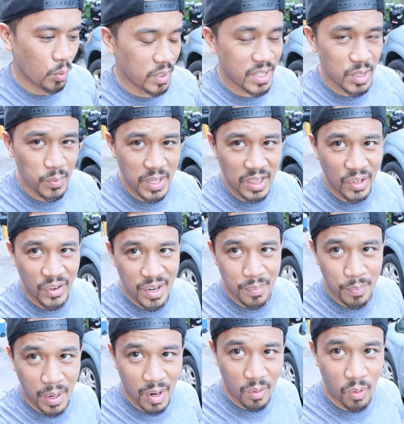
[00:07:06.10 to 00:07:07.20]
what did we learn in
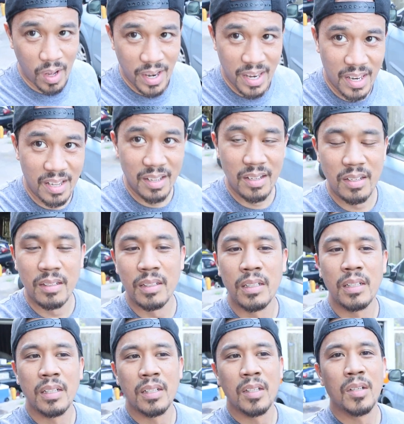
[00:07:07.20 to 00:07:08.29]
part
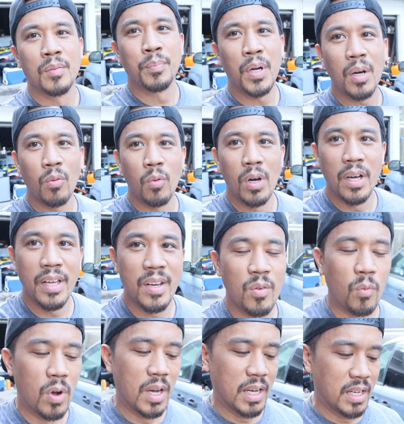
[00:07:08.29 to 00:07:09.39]
one? Part
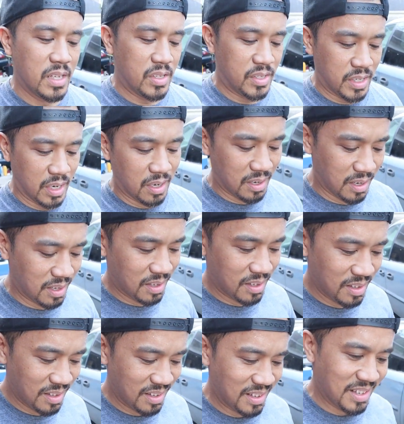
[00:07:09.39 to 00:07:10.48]
one was
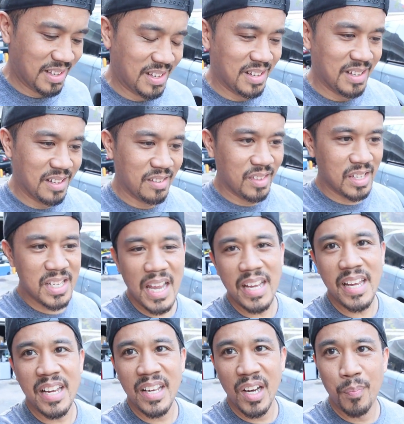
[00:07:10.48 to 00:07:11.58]
the
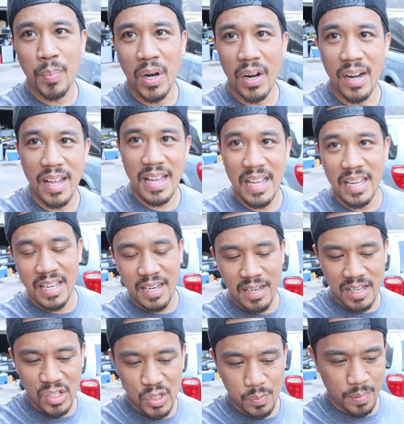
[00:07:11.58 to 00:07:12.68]
taking it apart and
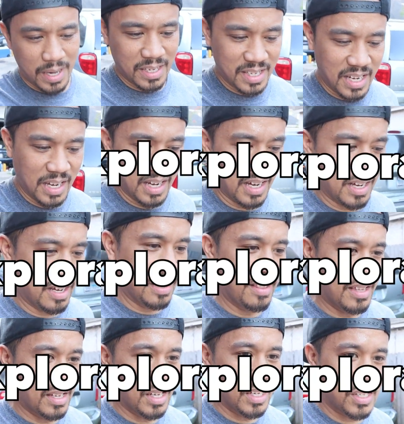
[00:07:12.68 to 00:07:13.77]
inspecting
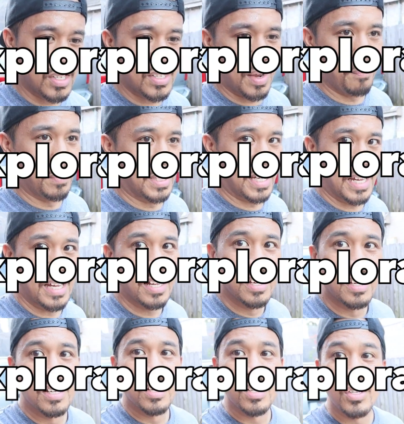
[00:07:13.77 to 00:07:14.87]
the cell.
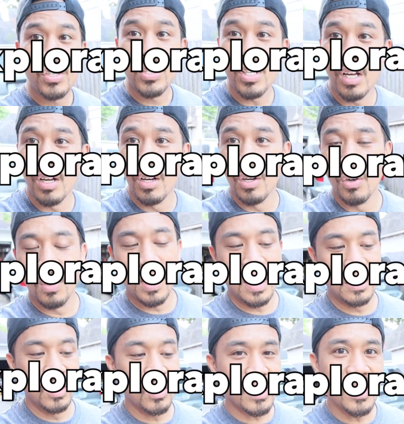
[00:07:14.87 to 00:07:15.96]
So
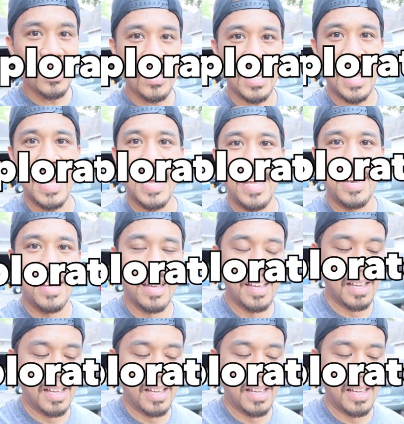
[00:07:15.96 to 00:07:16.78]
I looked inside